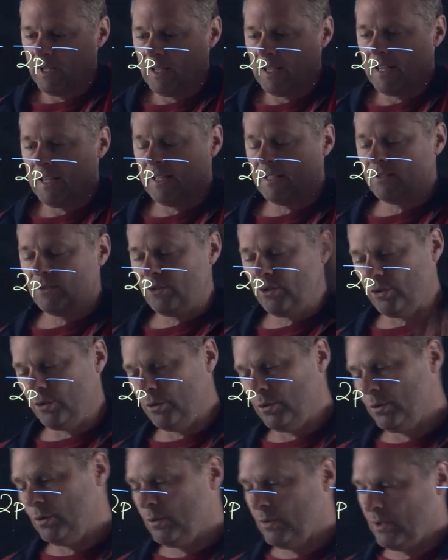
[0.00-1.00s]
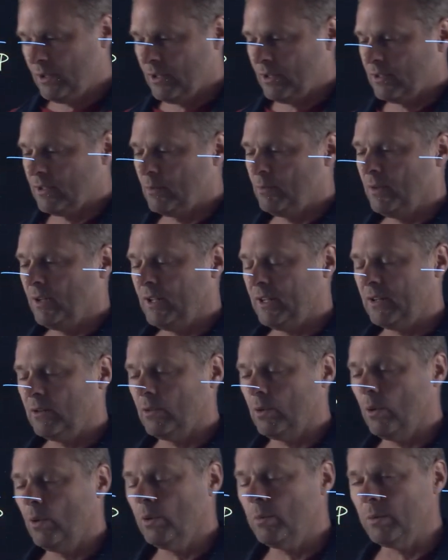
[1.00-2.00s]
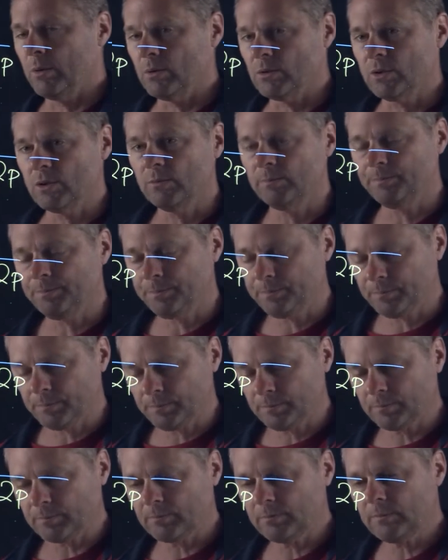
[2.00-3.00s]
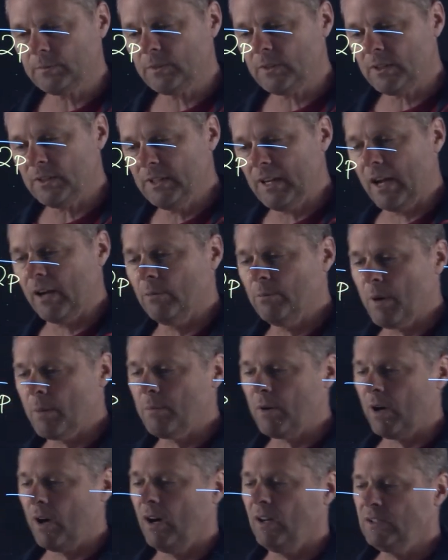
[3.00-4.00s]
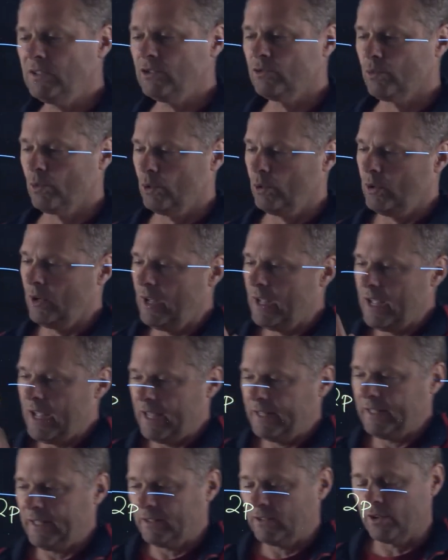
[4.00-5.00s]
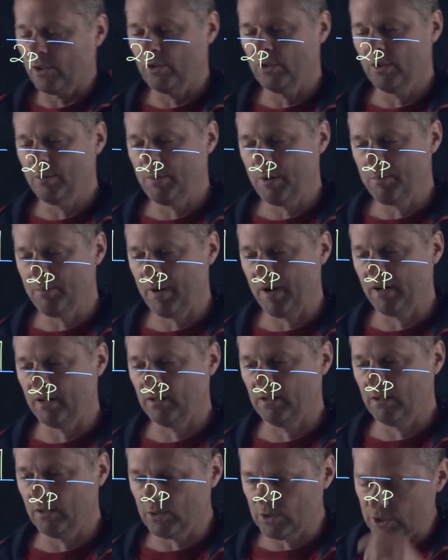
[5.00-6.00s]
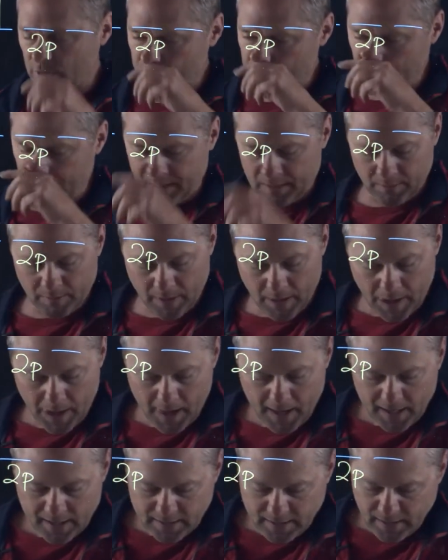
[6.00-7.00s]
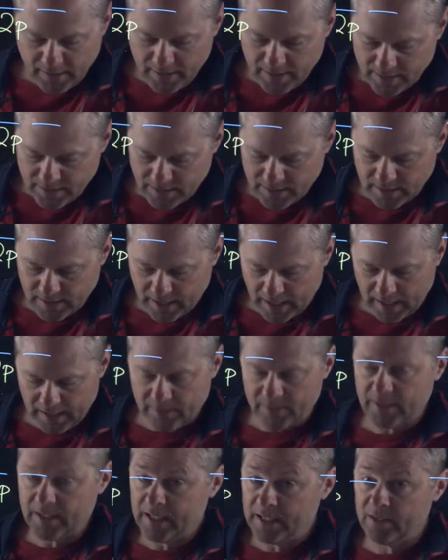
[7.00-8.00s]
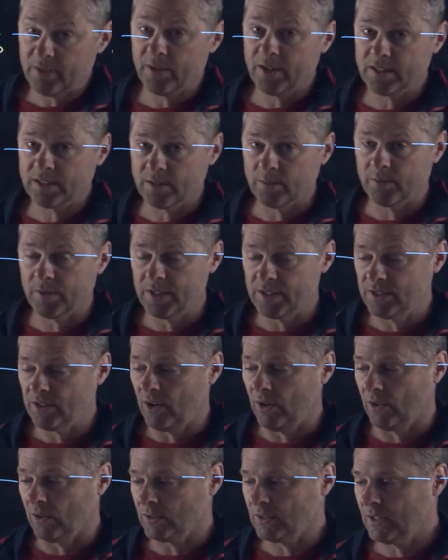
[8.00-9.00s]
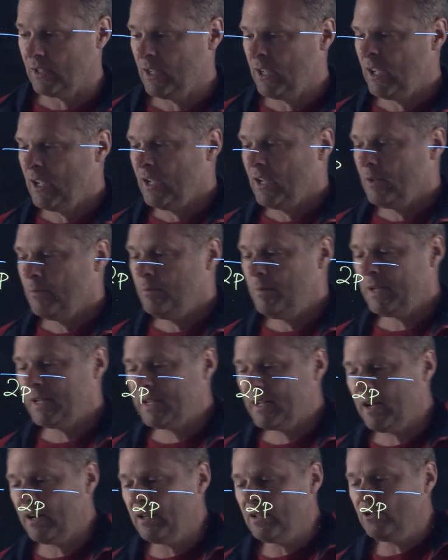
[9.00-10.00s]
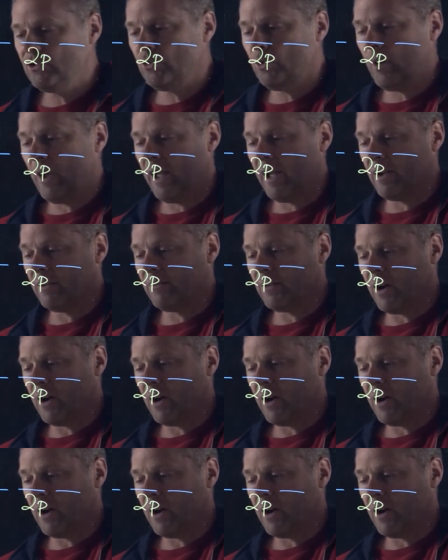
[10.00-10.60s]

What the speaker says: into the molecular orbitals. Now, remember Hund's rule in that they're going to be parallel spin. Now, this is a kind of an interesting result. Because you have